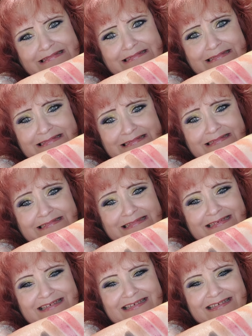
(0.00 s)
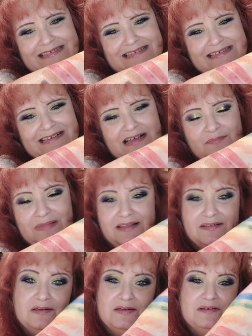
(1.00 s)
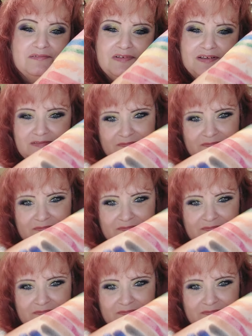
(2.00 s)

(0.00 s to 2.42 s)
goodness, I'm in love.